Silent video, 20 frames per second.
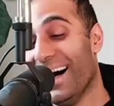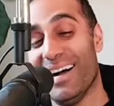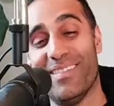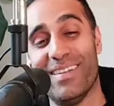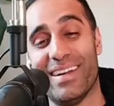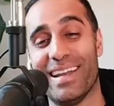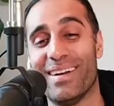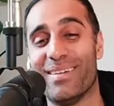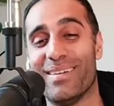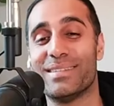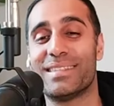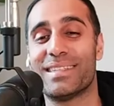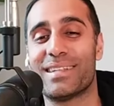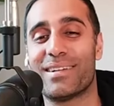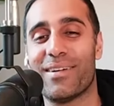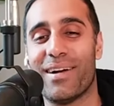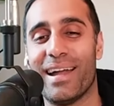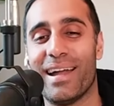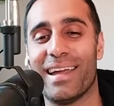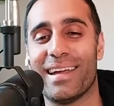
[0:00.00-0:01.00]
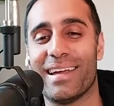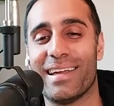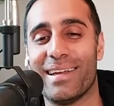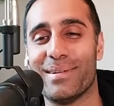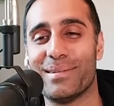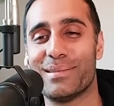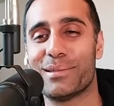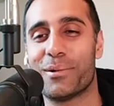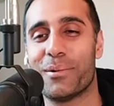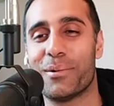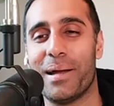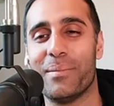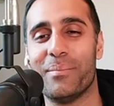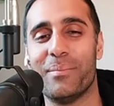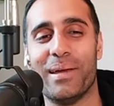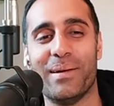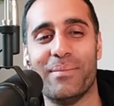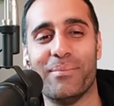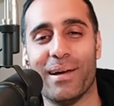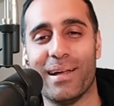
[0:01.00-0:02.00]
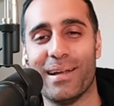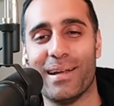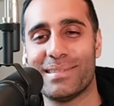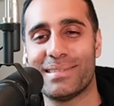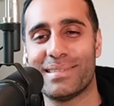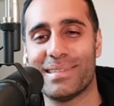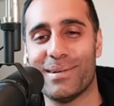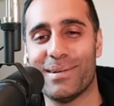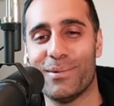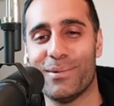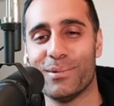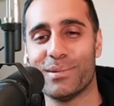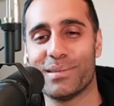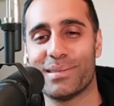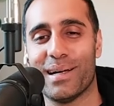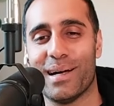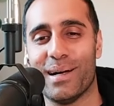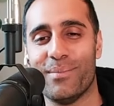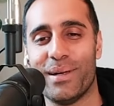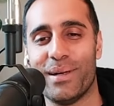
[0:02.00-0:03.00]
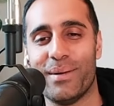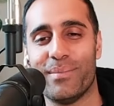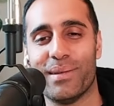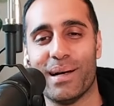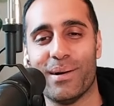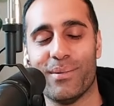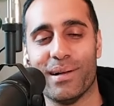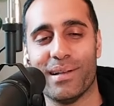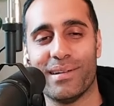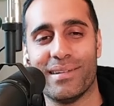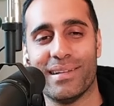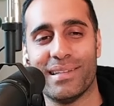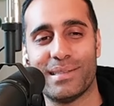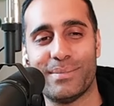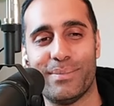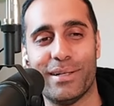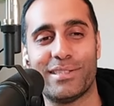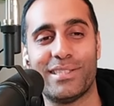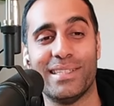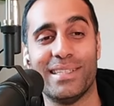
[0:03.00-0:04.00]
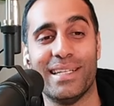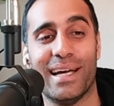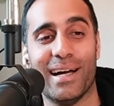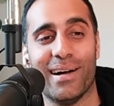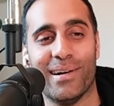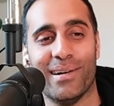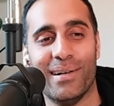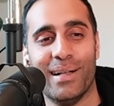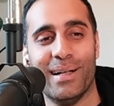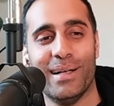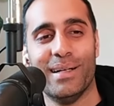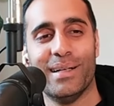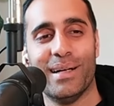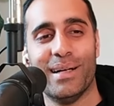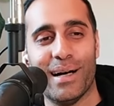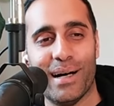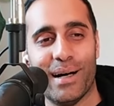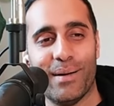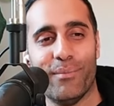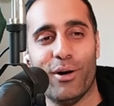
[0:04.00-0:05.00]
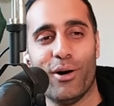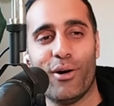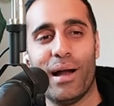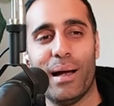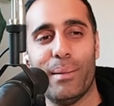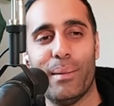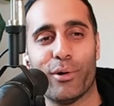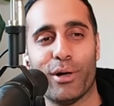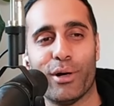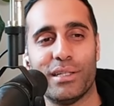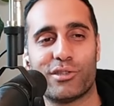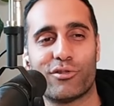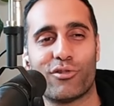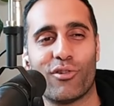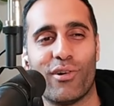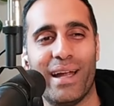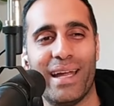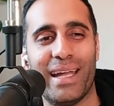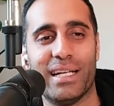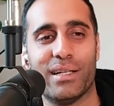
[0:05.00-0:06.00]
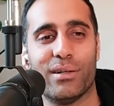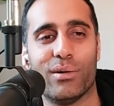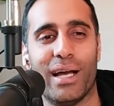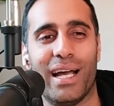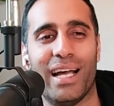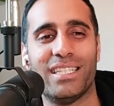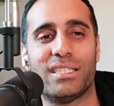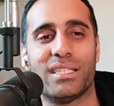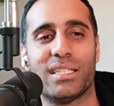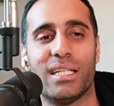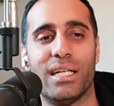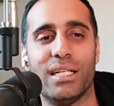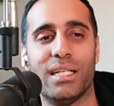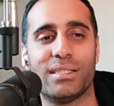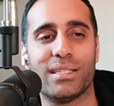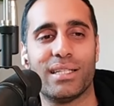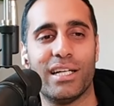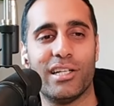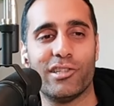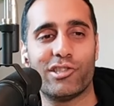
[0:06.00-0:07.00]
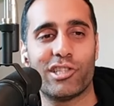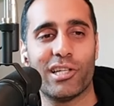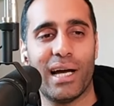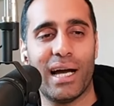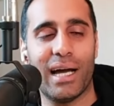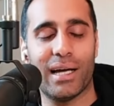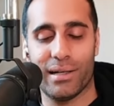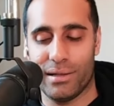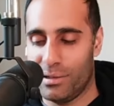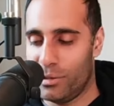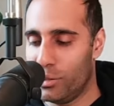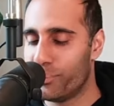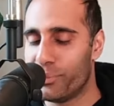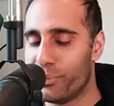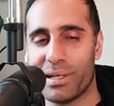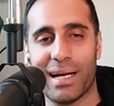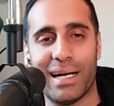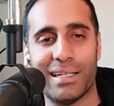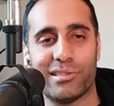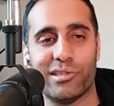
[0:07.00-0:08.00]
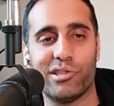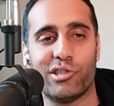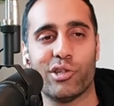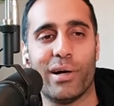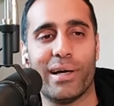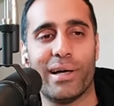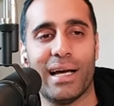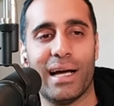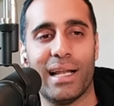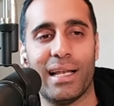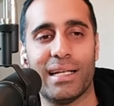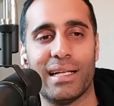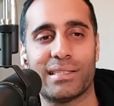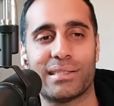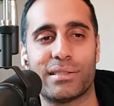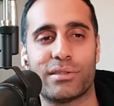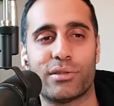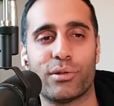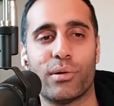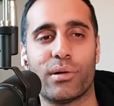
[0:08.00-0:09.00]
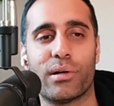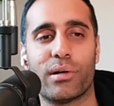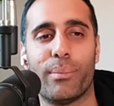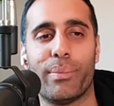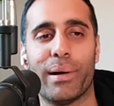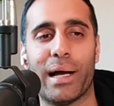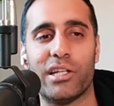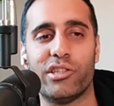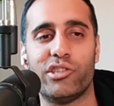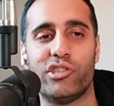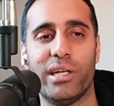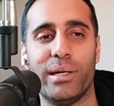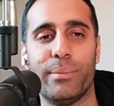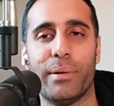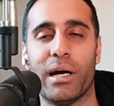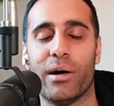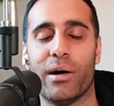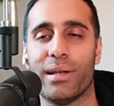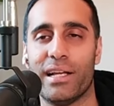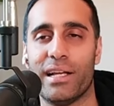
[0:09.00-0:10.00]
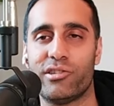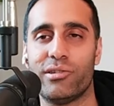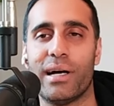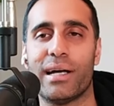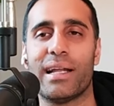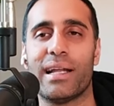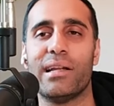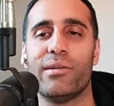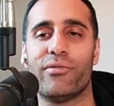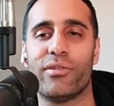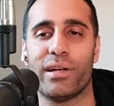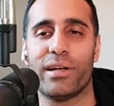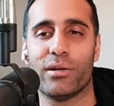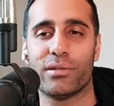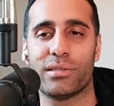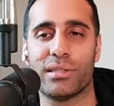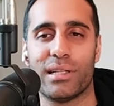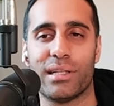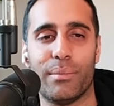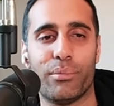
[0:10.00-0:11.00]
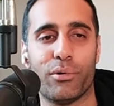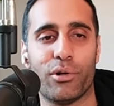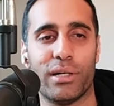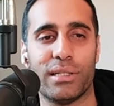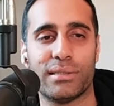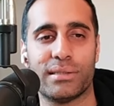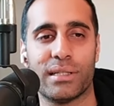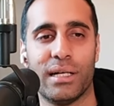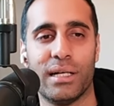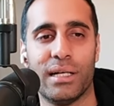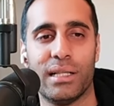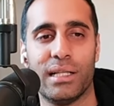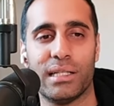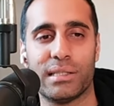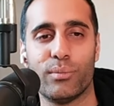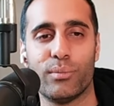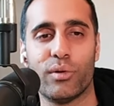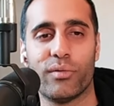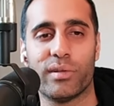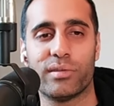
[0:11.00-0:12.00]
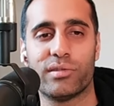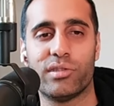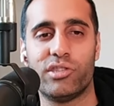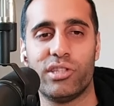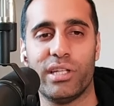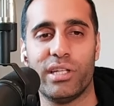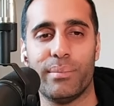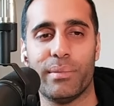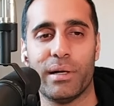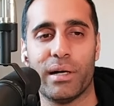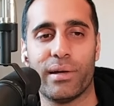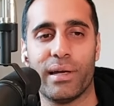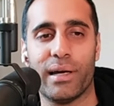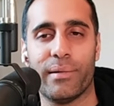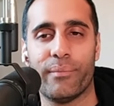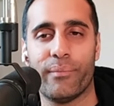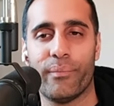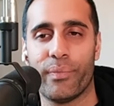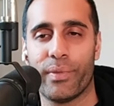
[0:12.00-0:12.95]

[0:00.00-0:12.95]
I mean, it was a great, it was a great meme, man. It's an all-star meme that one, especially now. Um, all right, boys, great edge of the internet chat. Hope you guys enjoy that. Let's talk about Gmail. Unless you had anything else on that, boys. Let's move on to Gmail. Yeah.